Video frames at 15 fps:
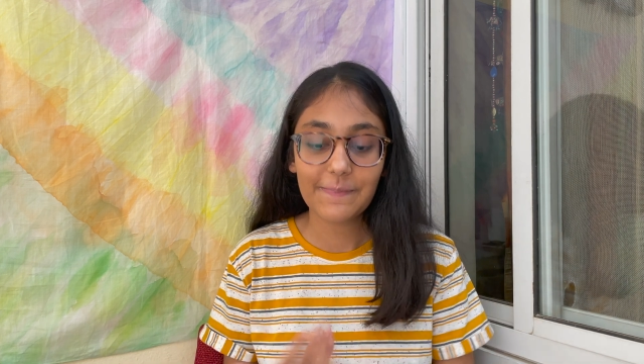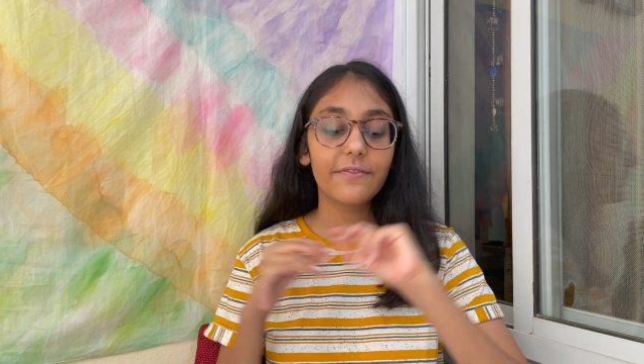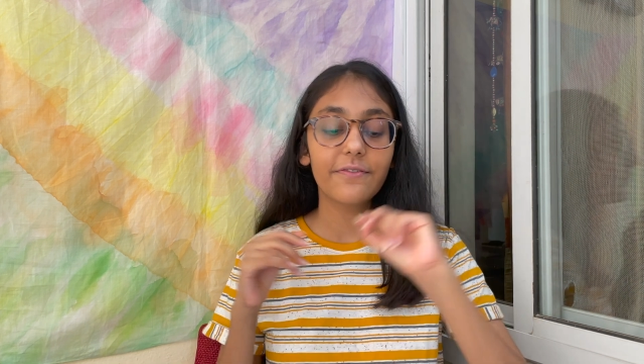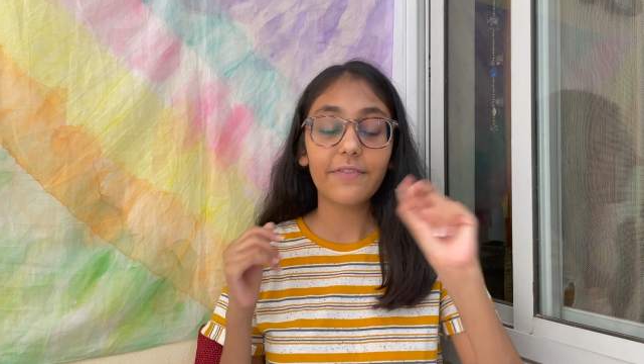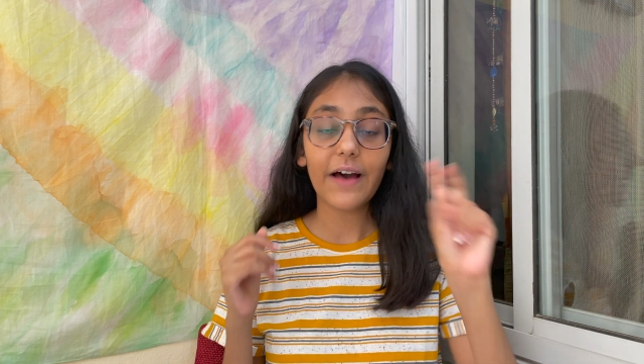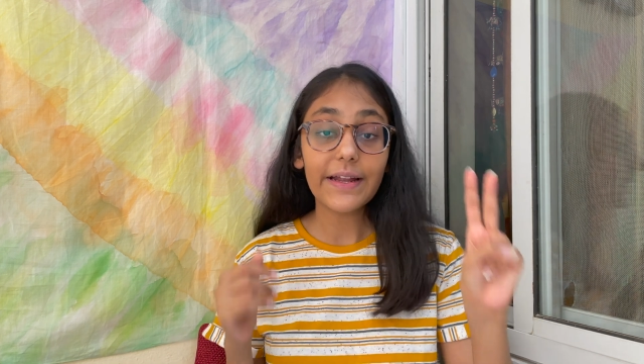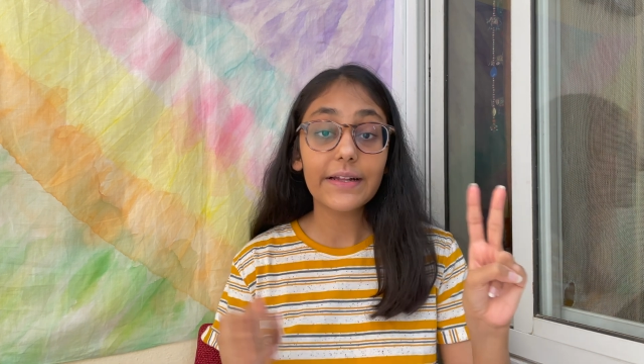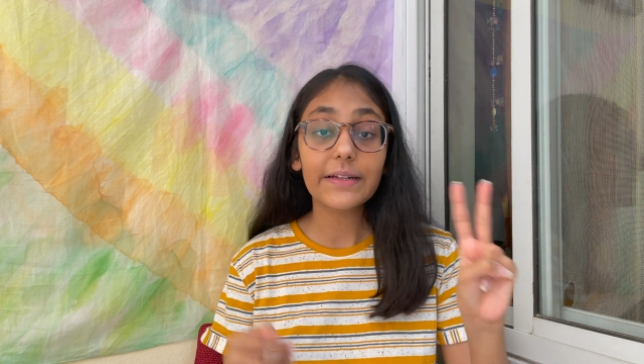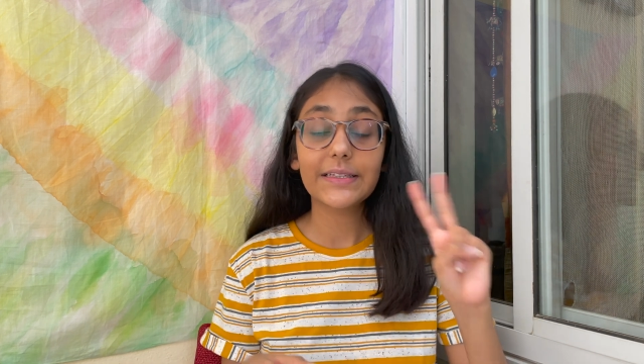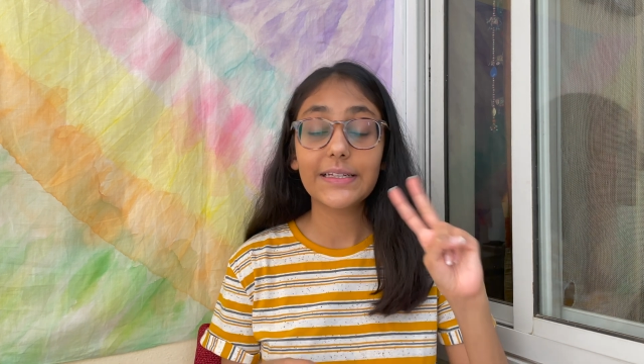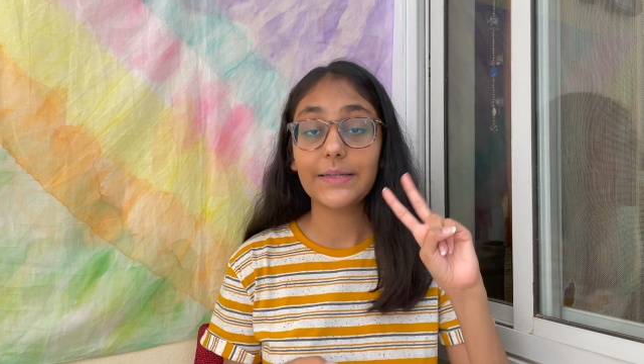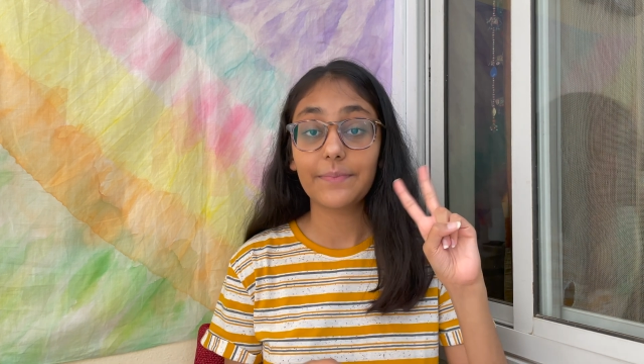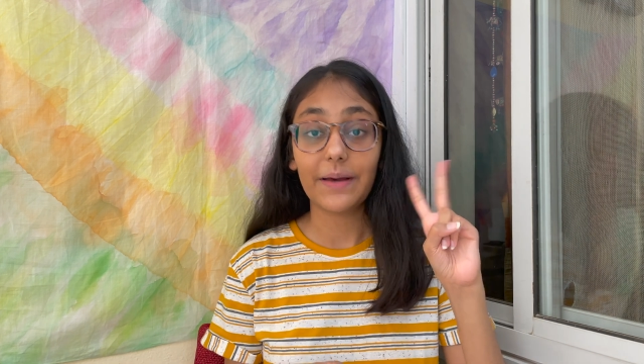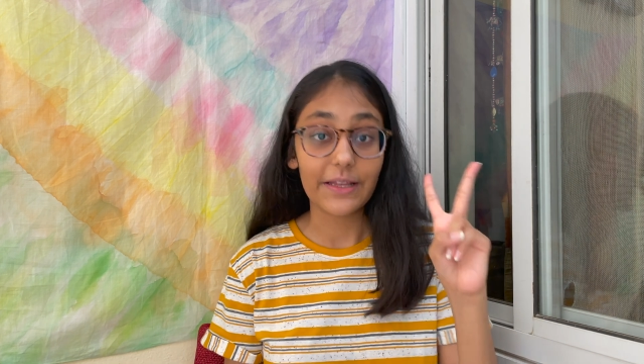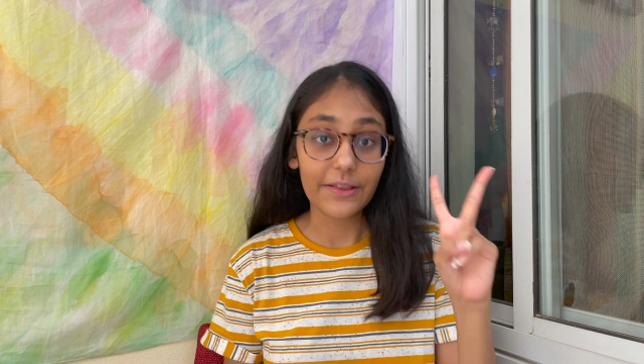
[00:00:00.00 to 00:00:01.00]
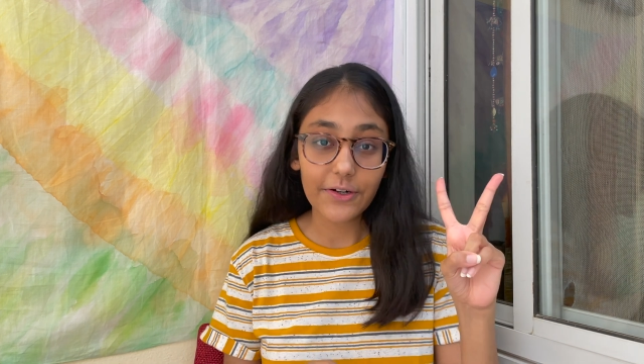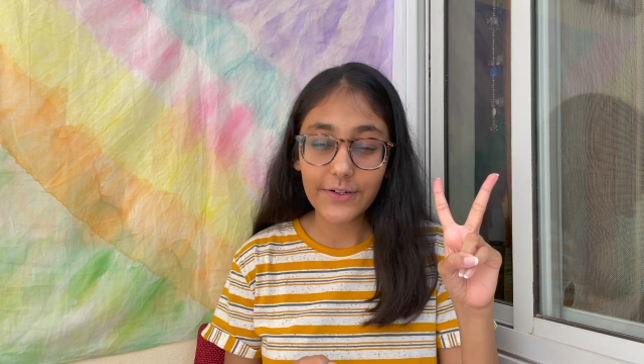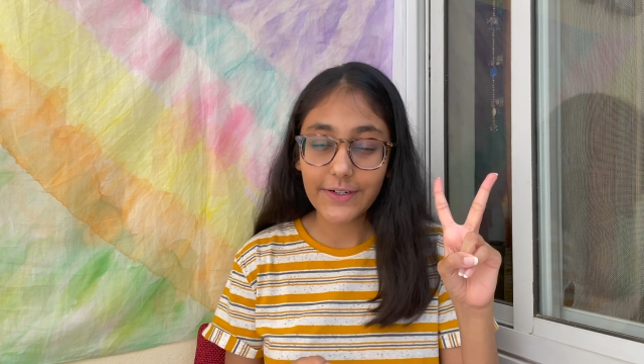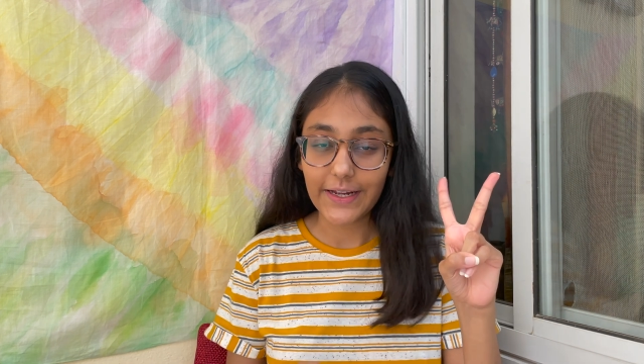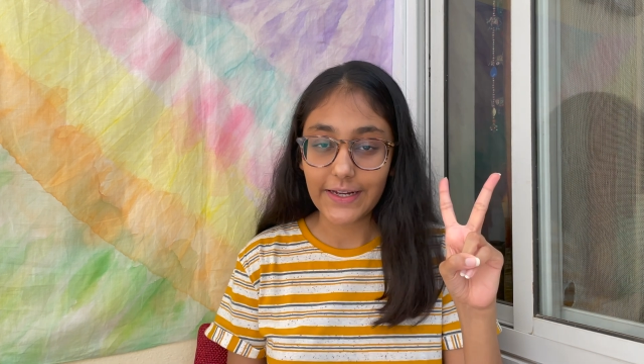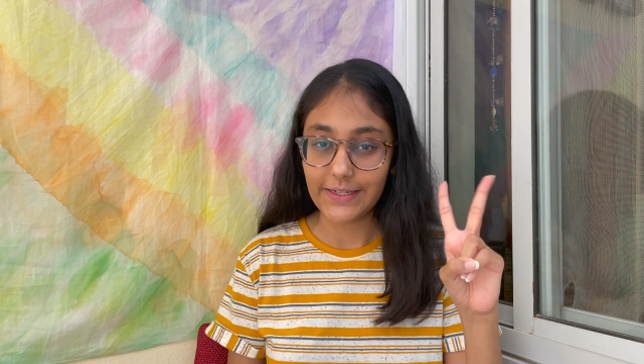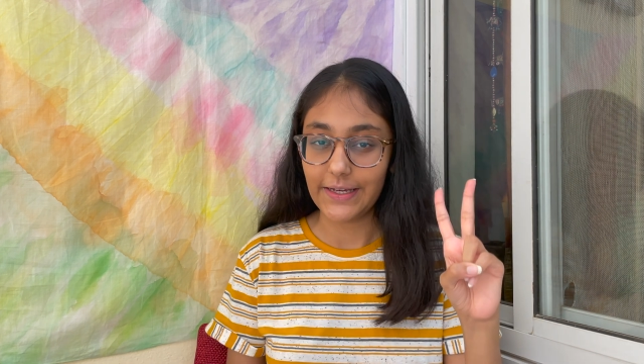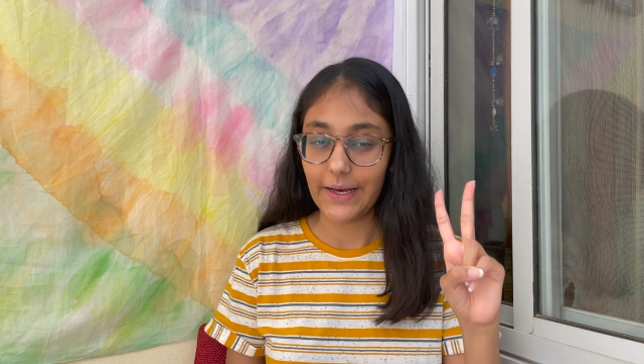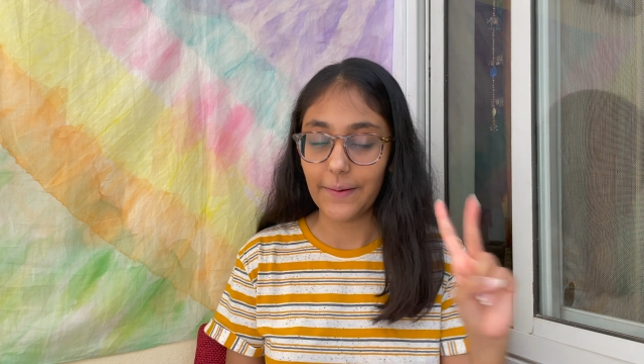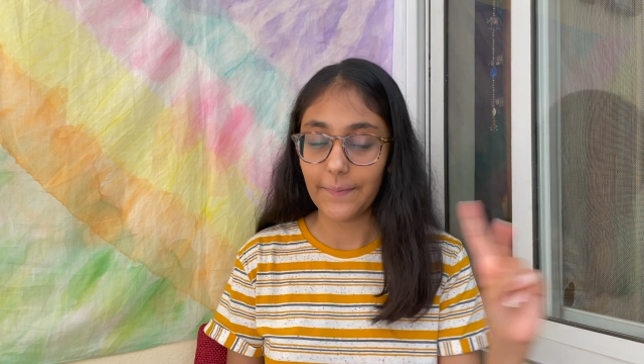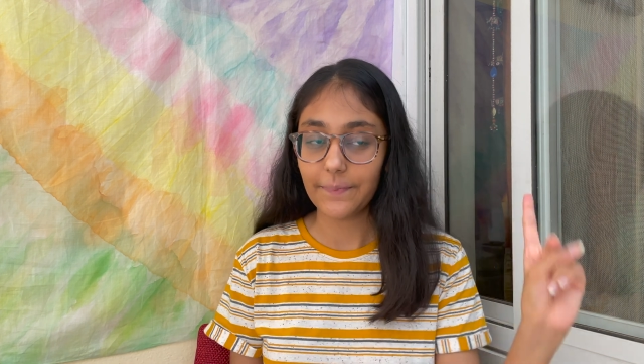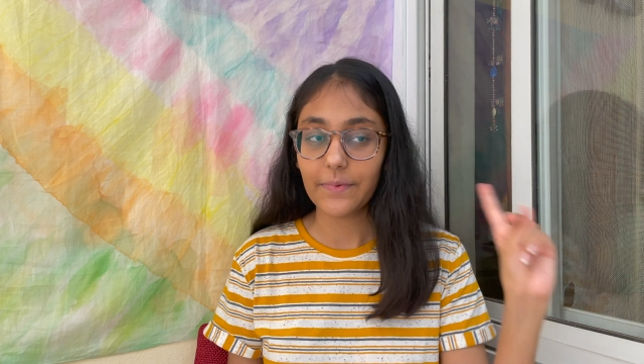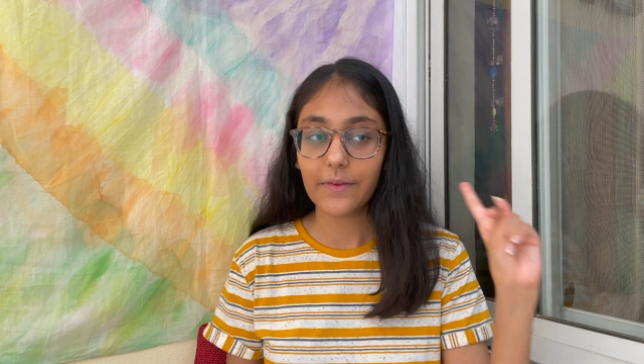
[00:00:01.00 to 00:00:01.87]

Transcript: And finally, my third idea.